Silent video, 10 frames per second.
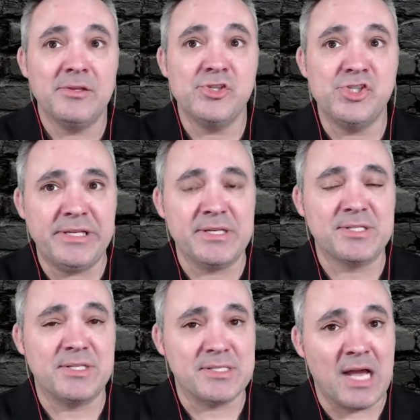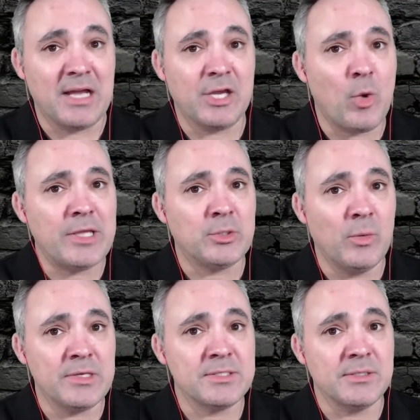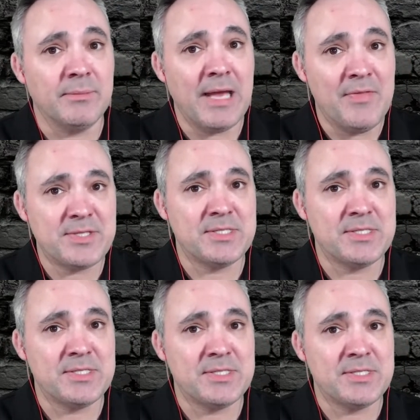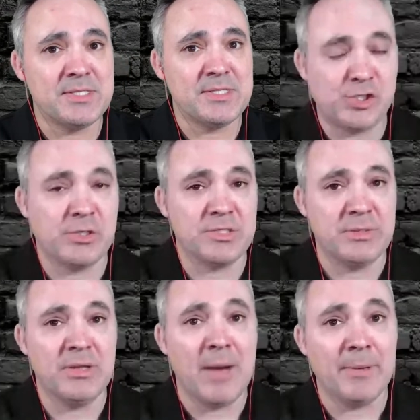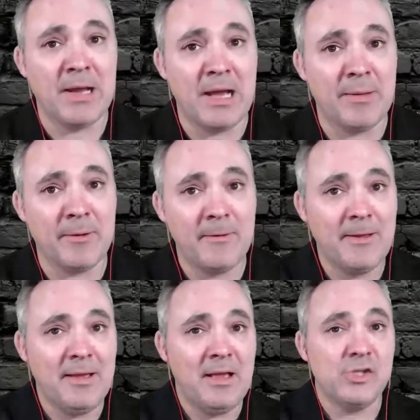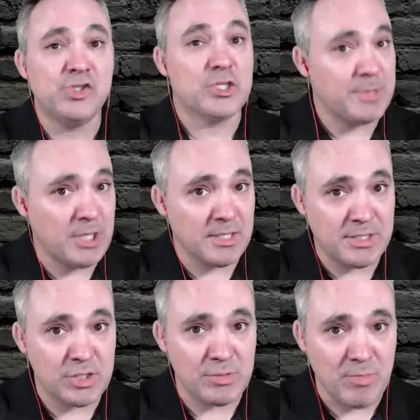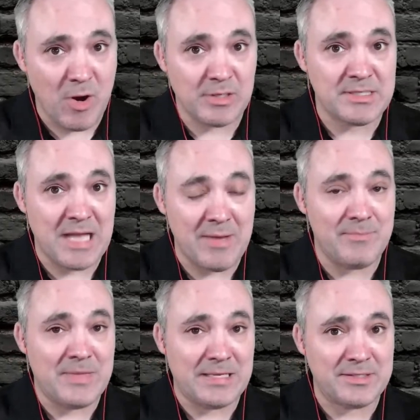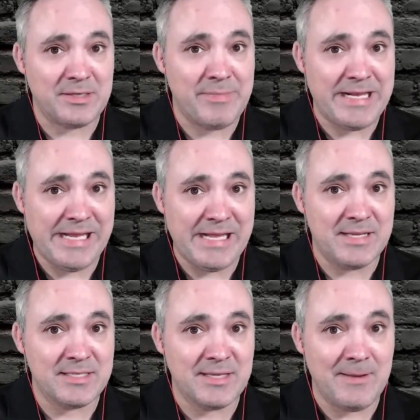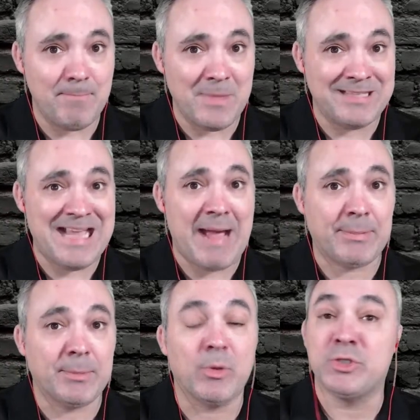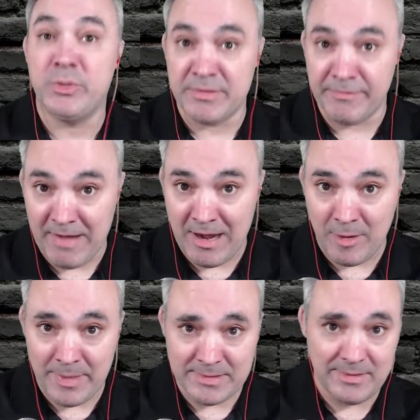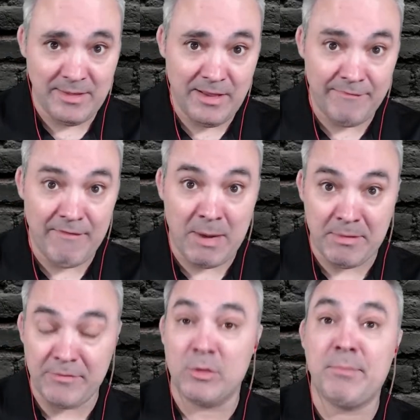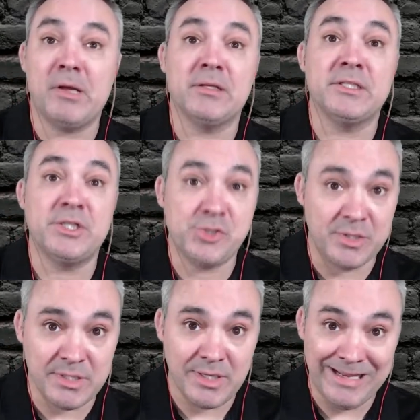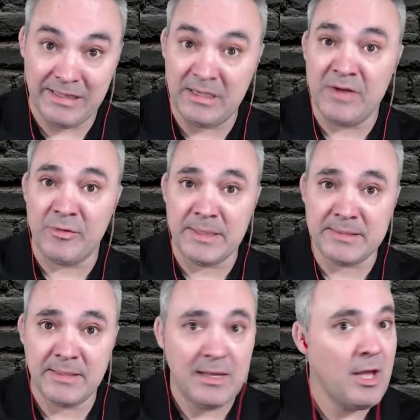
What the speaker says: Genius does not equate to wisdom, and this is an issue that you're going to see with Oppenheimer. Just because he's smart does not necessarily mean he is adaptable to his environment. Environment filled with politicians and a government.